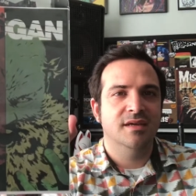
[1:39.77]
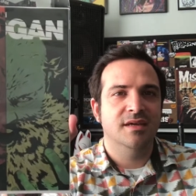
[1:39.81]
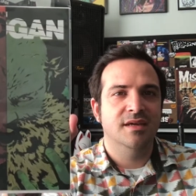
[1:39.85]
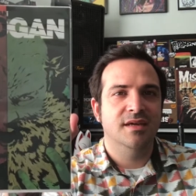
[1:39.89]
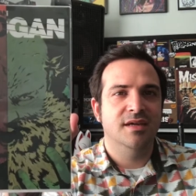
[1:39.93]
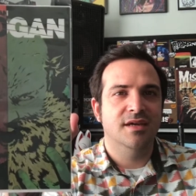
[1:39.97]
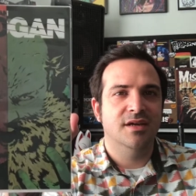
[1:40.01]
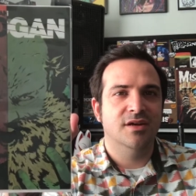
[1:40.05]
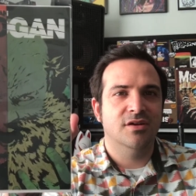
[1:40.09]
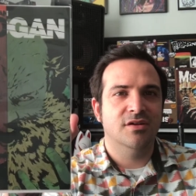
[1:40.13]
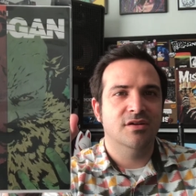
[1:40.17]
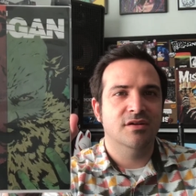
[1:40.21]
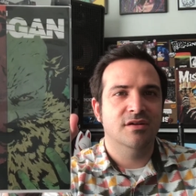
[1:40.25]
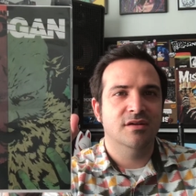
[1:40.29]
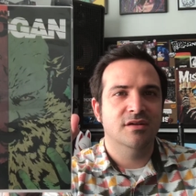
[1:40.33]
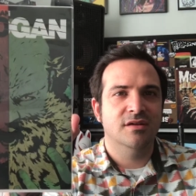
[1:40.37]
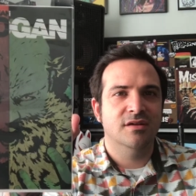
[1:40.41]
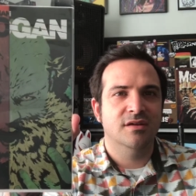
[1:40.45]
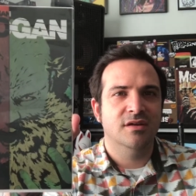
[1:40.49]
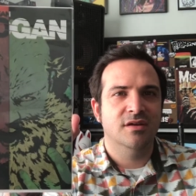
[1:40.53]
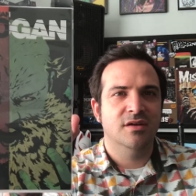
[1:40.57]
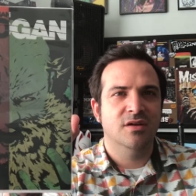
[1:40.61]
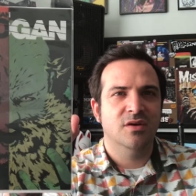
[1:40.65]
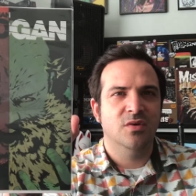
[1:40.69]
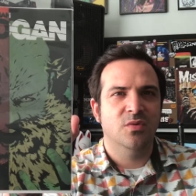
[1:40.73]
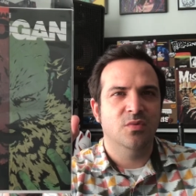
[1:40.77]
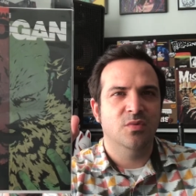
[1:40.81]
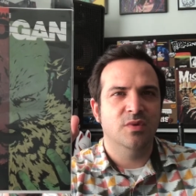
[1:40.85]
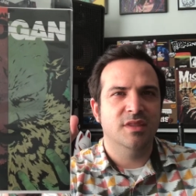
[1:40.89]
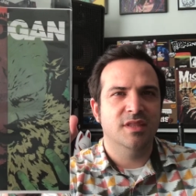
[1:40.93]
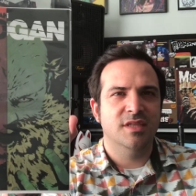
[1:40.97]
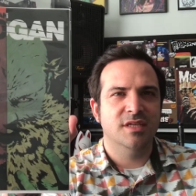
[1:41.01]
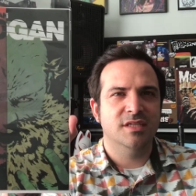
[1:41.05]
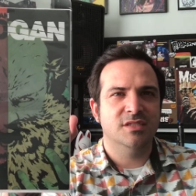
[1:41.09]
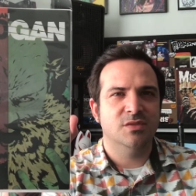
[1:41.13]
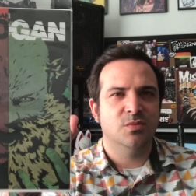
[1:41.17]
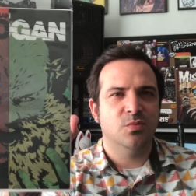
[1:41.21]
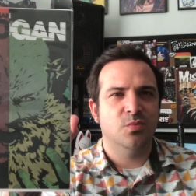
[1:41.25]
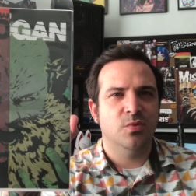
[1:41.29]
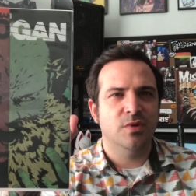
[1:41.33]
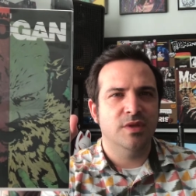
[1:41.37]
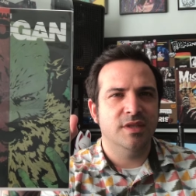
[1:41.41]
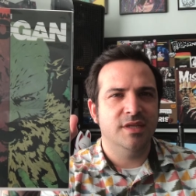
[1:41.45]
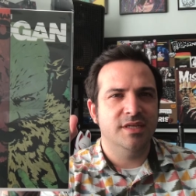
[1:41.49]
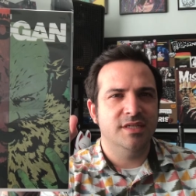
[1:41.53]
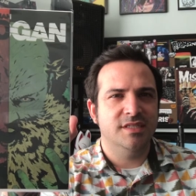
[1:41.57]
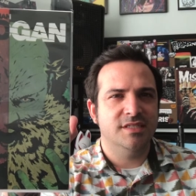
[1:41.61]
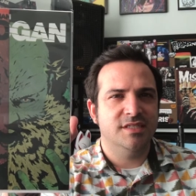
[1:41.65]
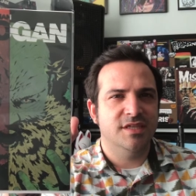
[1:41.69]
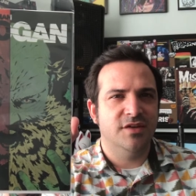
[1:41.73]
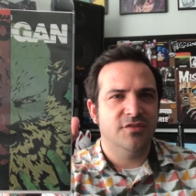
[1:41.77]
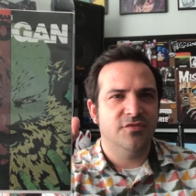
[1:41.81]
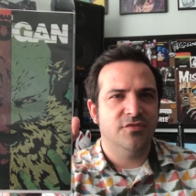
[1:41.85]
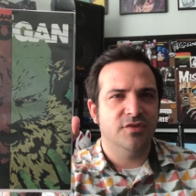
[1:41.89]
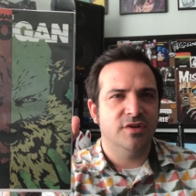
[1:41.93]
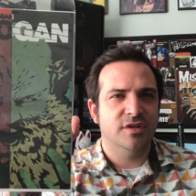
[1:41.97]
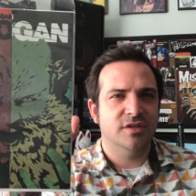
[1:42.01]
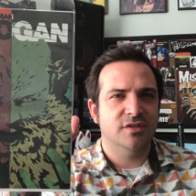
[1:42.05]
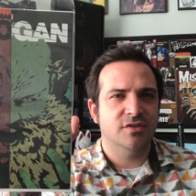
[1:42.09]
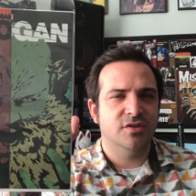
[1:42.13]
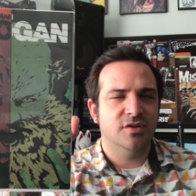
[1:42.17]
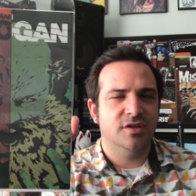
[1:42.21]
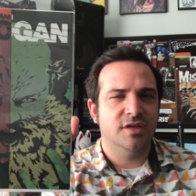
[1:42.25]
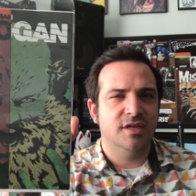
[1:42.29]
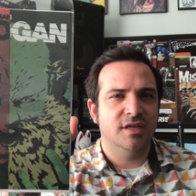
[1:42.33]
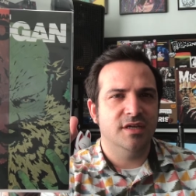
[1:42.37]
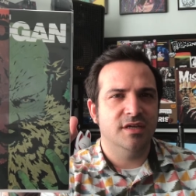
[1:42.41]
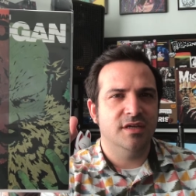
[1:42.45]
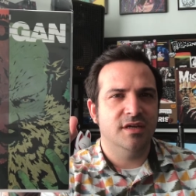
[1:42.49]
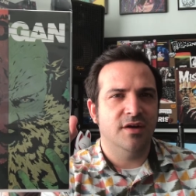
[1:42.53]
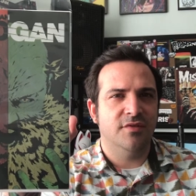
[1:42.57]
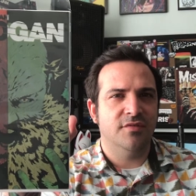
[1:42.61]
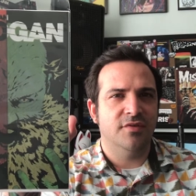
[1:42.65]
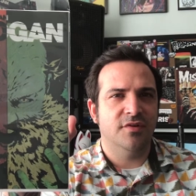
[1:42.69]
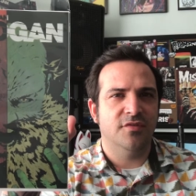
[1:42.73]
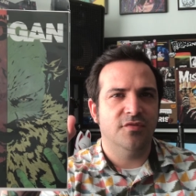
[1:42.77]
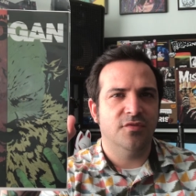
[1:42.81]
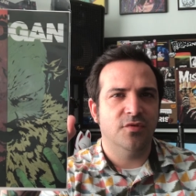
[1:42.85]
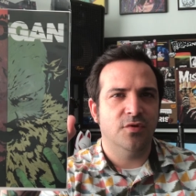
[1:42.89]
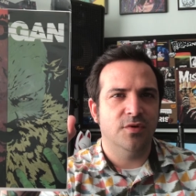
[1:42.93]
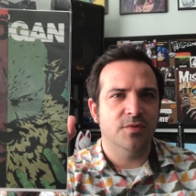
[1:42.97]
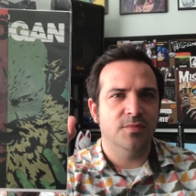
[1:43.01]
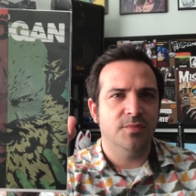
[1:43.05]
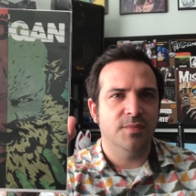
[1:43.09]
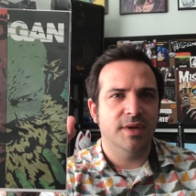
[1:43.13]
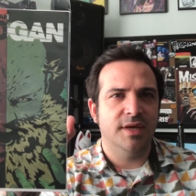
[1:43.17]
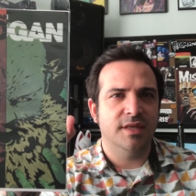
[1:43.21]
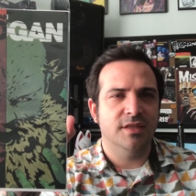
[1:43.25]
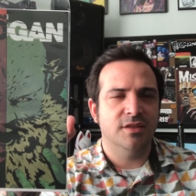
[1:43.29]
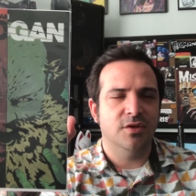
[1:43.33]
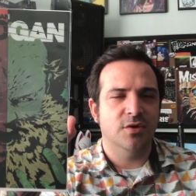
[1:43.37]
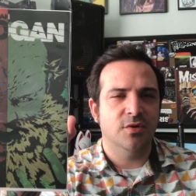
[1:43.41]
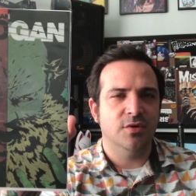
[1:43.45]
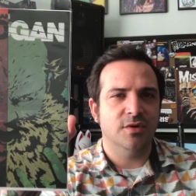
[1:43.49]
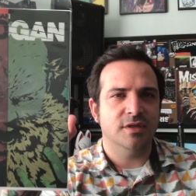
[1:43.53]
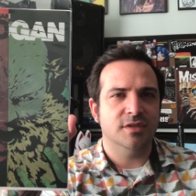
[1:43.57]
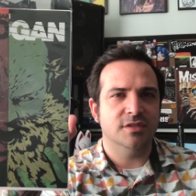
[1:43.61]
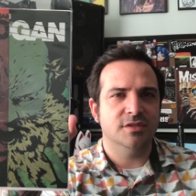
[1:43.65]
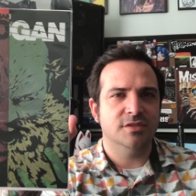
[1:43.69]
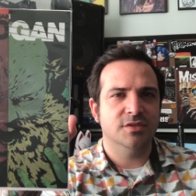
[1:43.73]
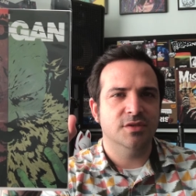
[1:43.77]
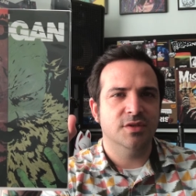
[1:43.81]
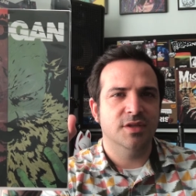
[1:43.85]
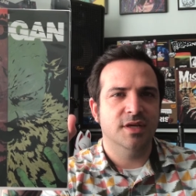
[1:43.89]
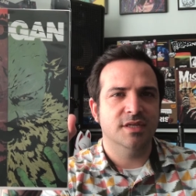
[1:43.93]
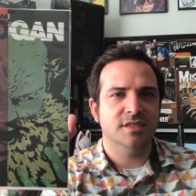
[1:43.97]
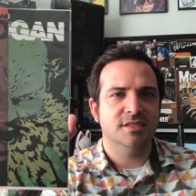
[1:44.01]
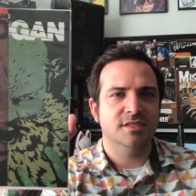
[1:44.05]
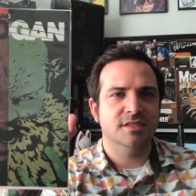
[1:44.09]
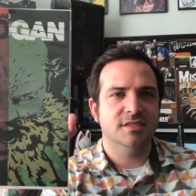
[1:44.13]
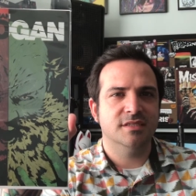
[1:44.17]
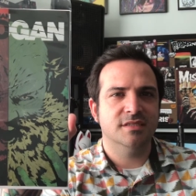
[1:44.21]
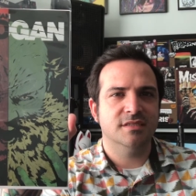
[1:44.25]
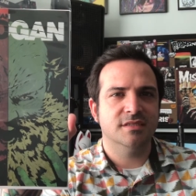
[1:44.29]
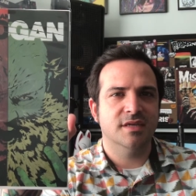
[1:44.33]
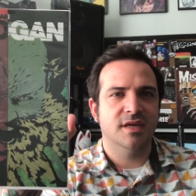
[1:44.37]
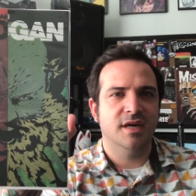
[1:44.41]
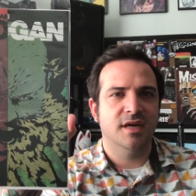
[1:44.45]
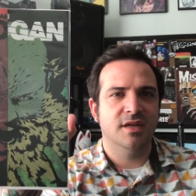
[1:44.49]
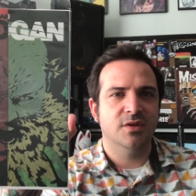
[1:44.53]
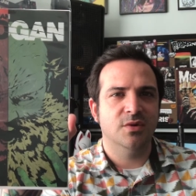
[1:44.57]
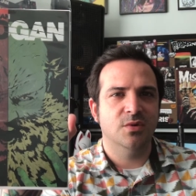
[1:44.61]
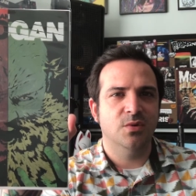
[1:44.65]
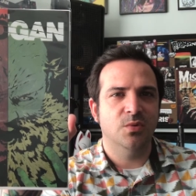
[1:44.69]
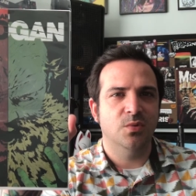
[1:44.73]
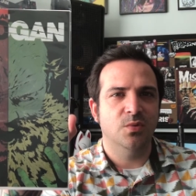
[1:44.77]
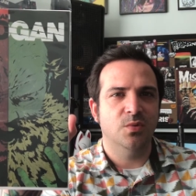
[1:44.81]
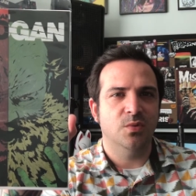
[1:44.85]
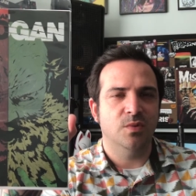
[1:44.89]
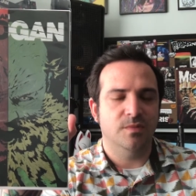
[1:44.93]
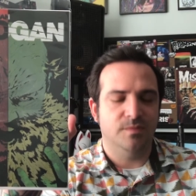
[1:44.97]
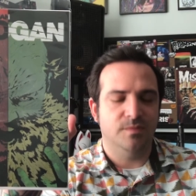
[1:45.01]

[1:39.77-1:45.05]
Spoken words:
here with this really different looking cover for Old Man Logan, so that's kind of cool.